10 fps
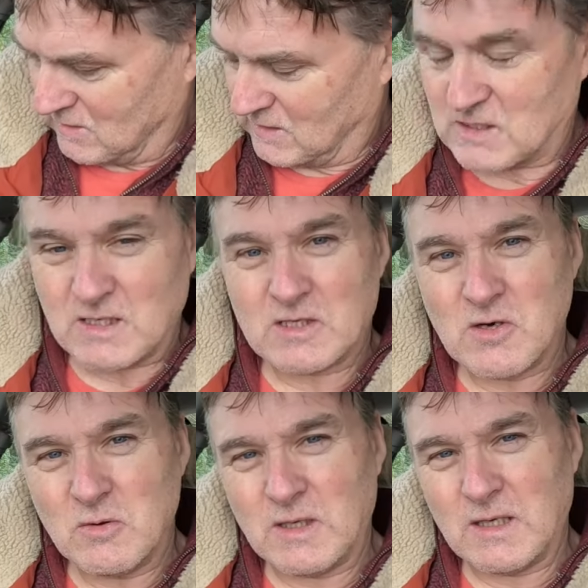It's, it's
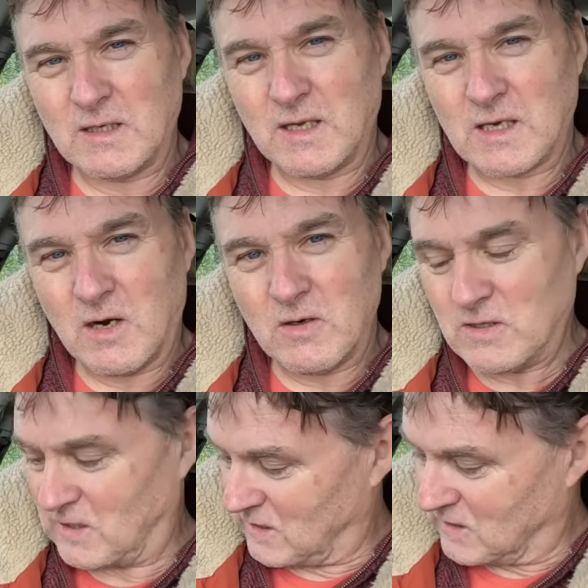only,
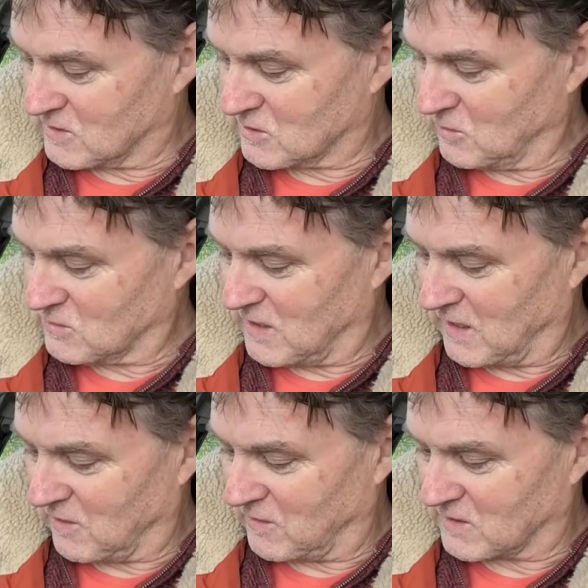according to Susan
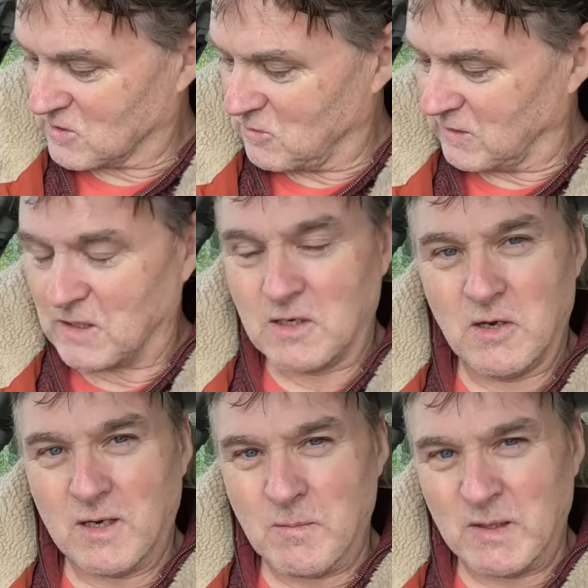here, it's only
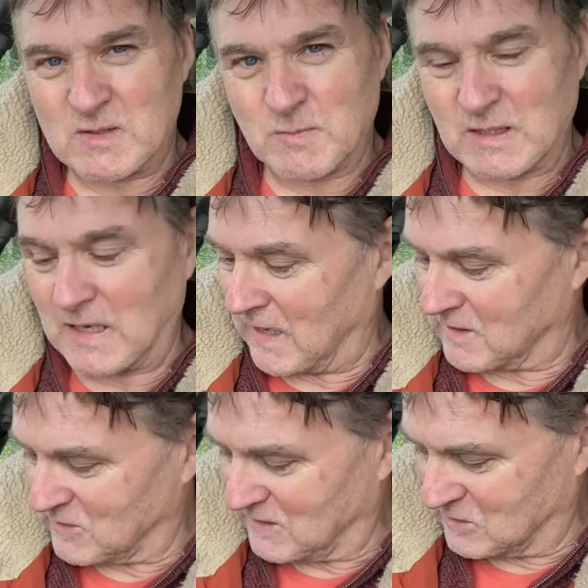nine minutes by car.
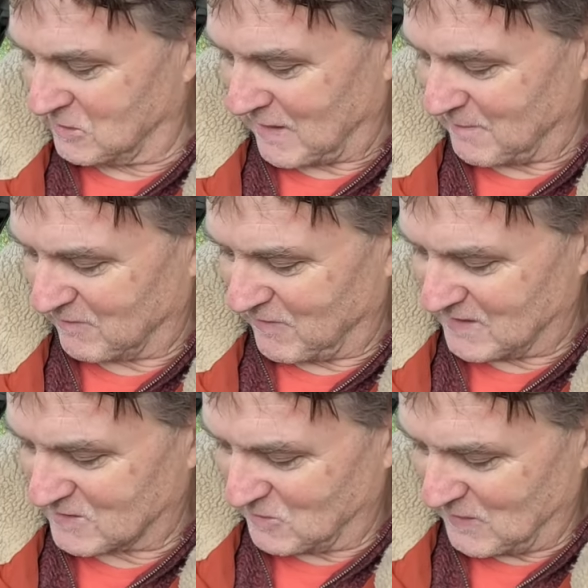So let's do that, my
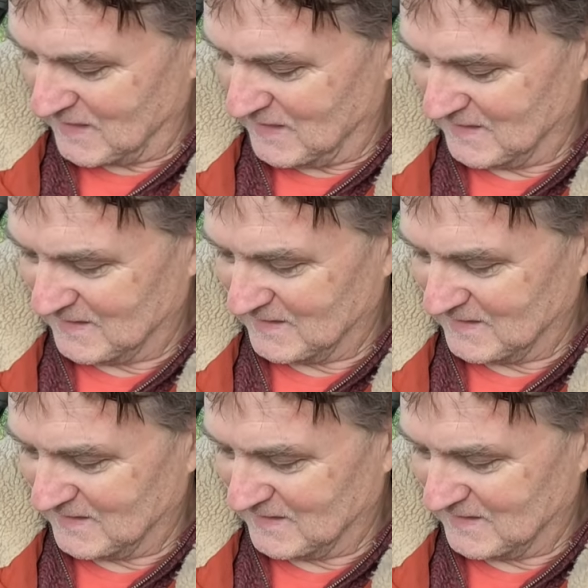friends, okay?